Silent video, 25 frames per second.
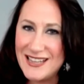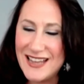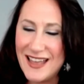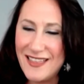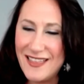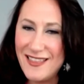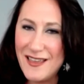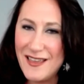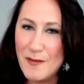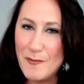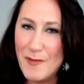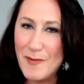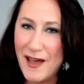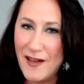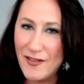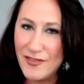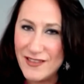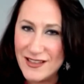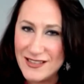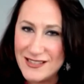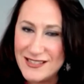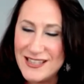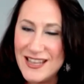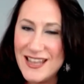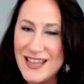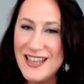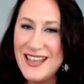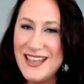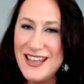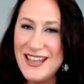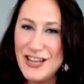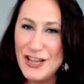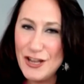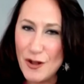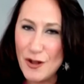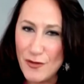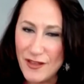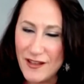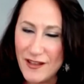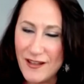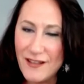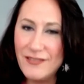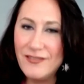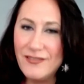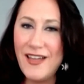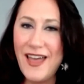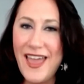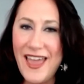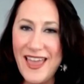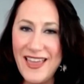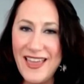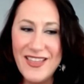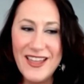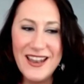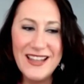I think about this, the clay that